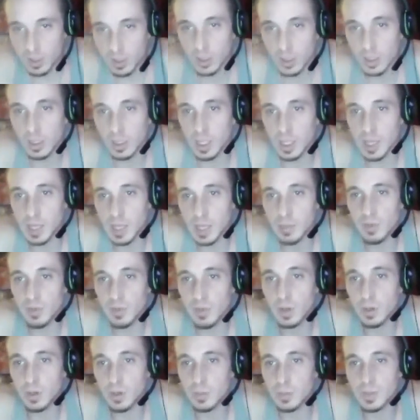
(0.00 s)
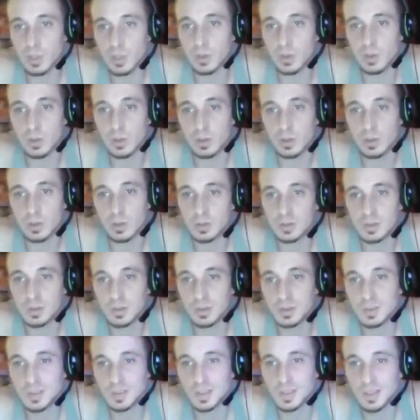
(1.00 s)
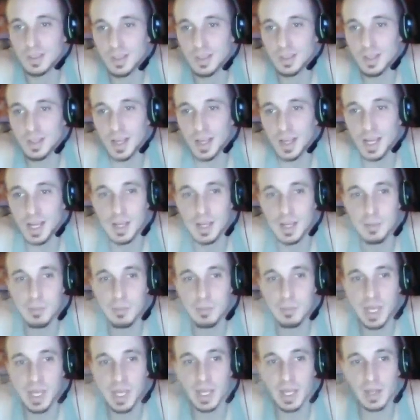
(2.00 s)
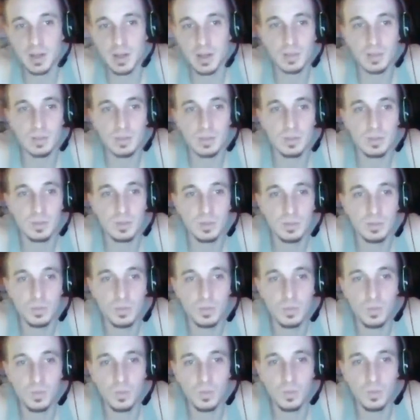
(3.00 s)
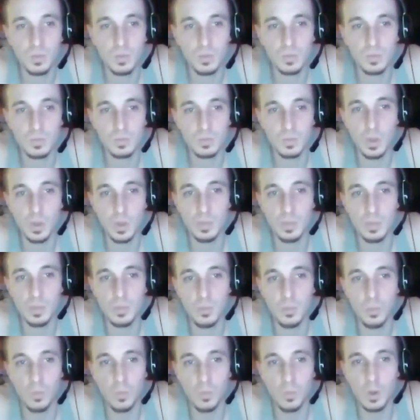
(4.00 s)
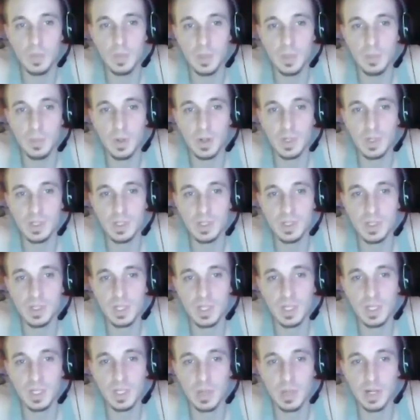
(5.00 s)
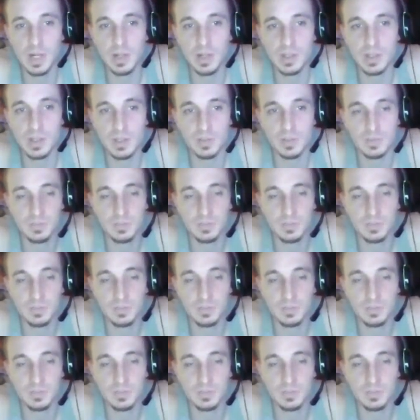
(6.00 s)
Claim of the corpuscle, "I am man," would be modest in comparison.